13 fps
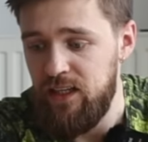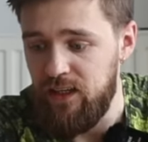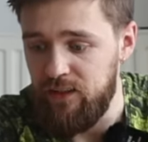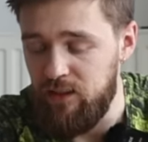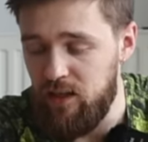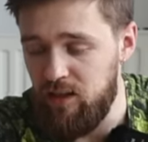
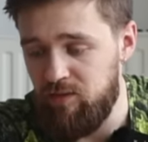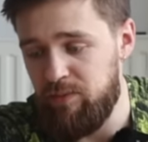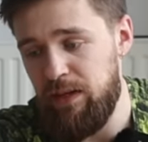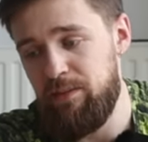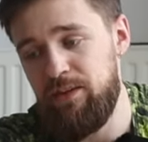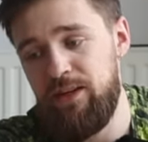a lot of
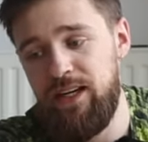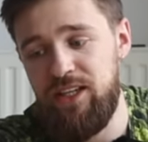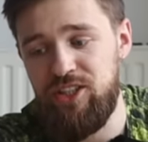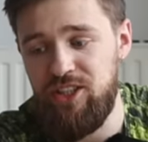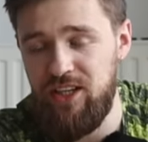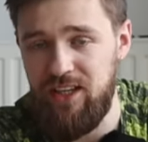
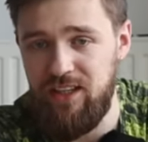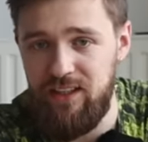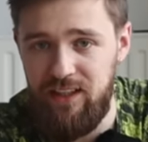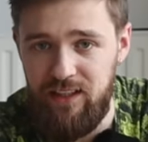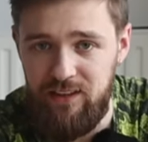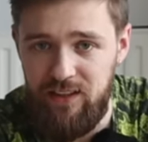preparation,
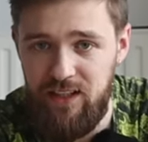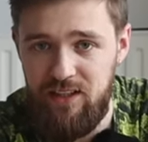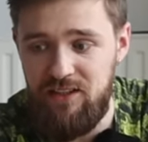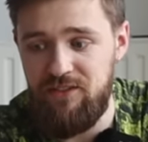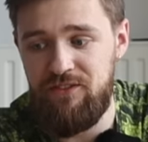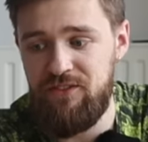a lot
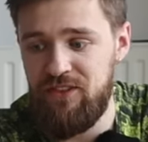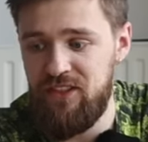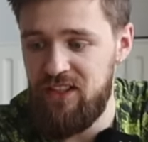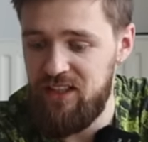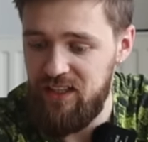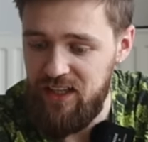of,
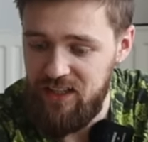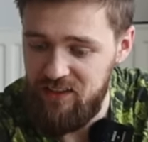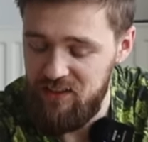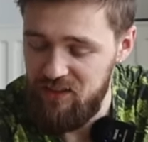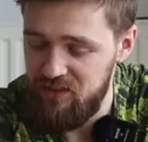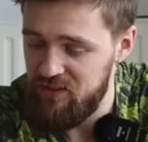I
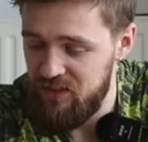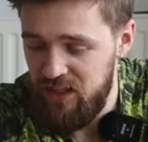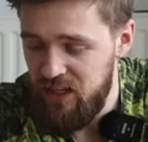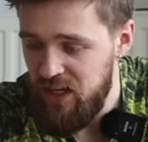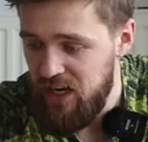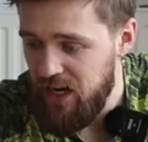don't know,
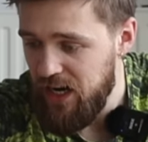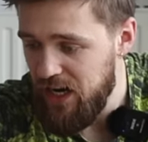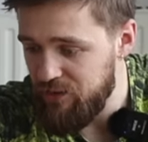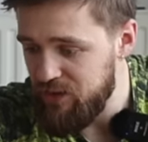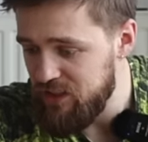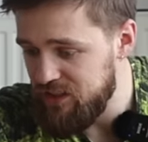
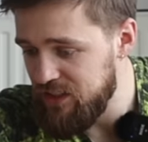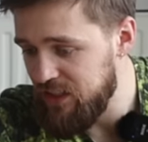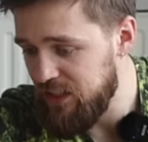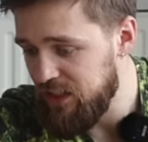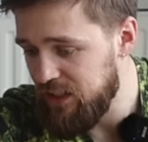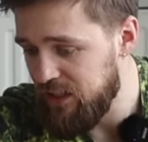
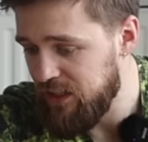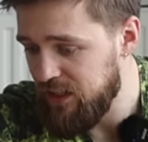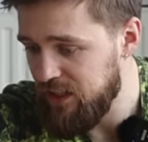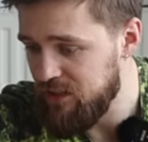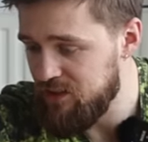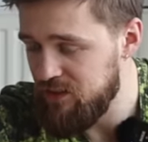R&D
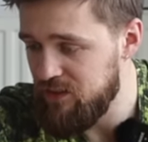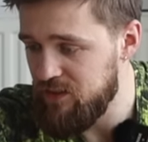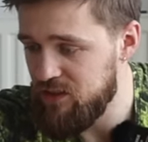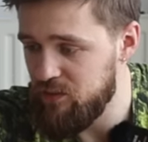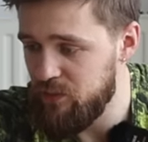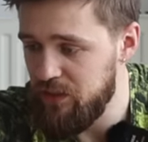into
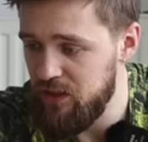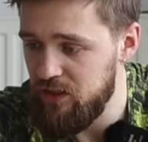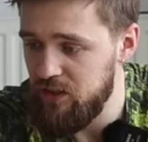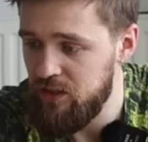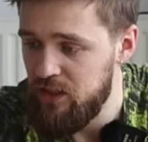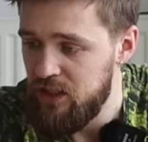this
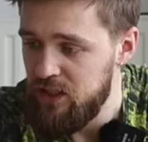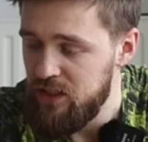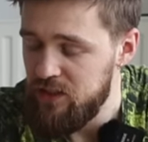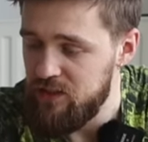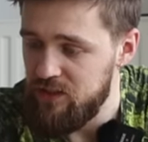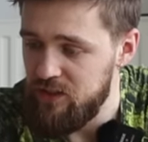wheel.
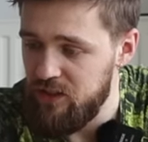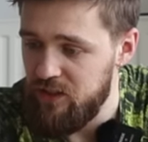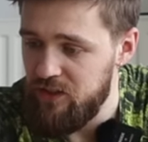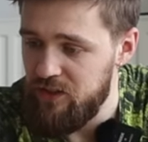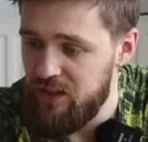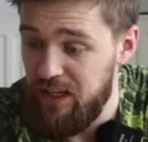
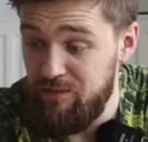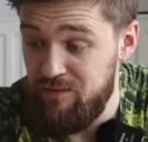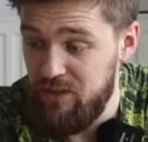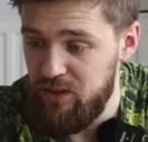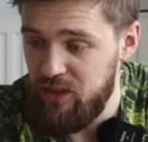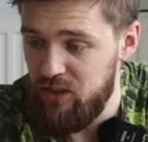So I'm
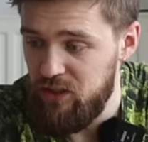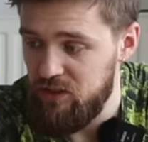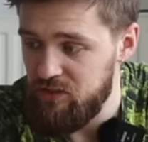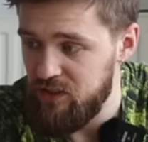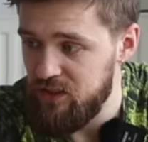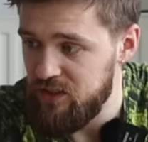very
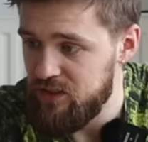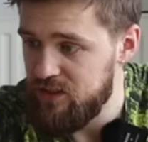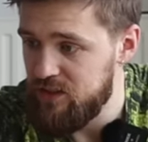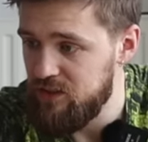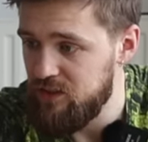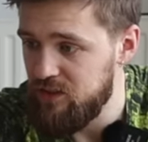
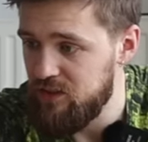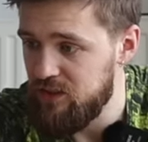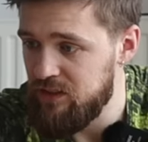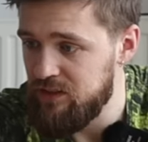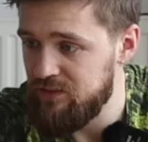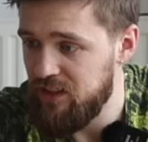curious to
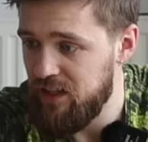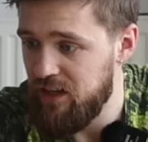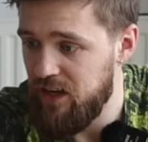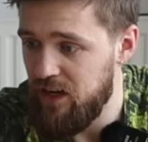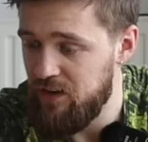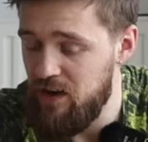
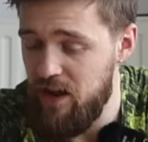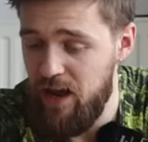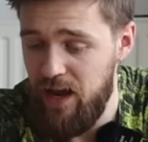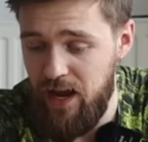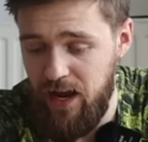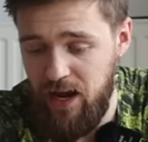find out
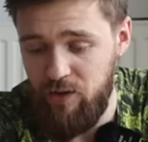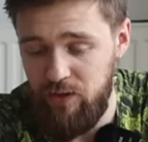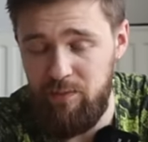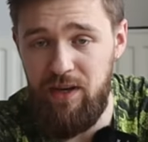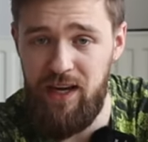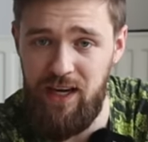how
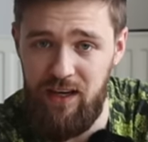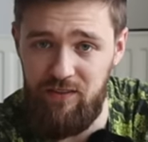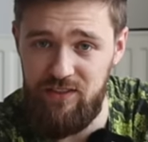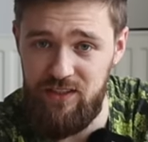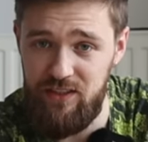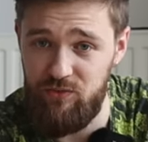it
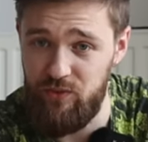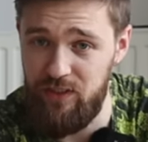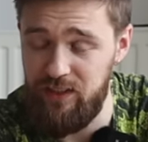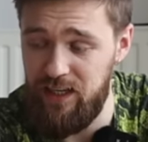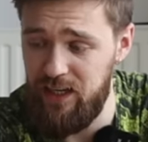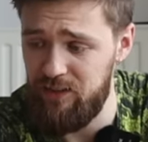behaves in
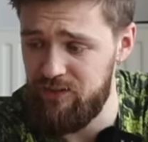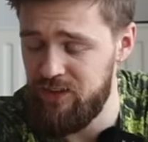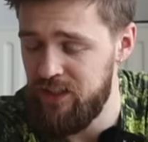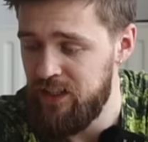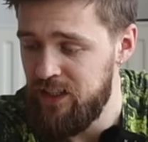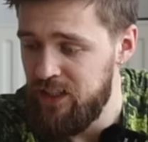real
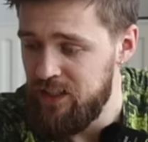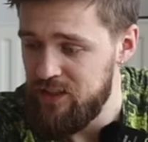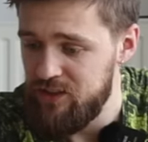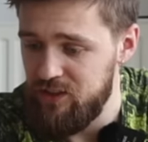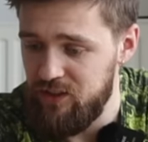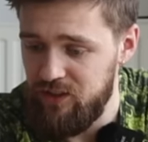life.
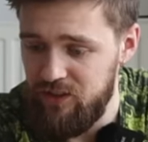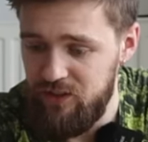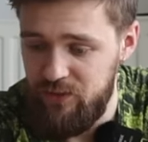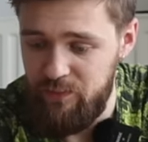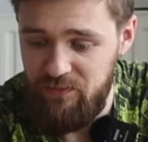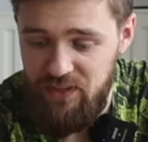
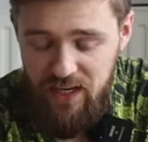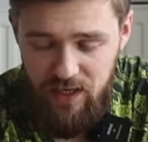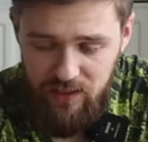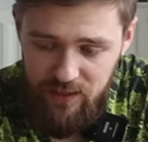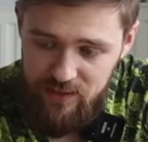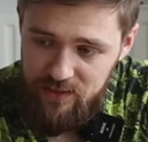So
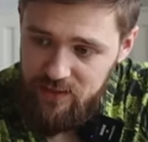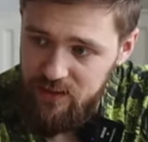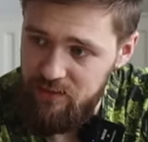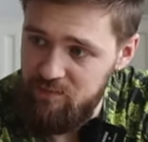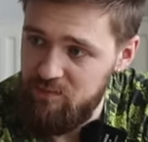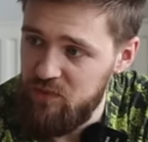yeah, let's
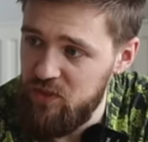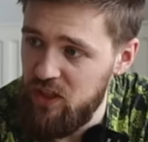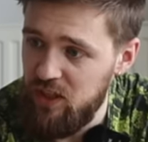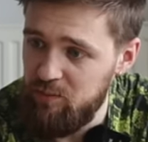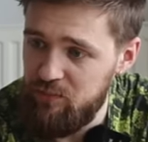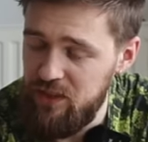
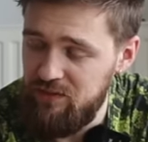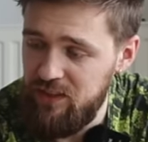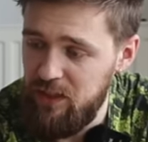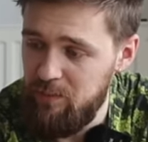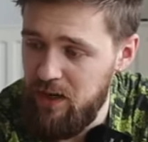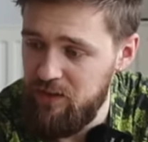talk
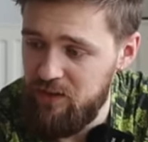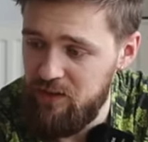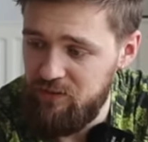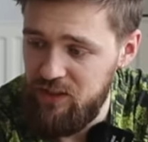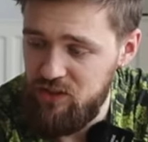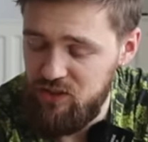briefly about
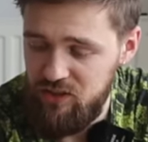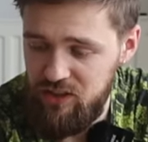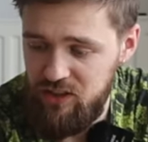the features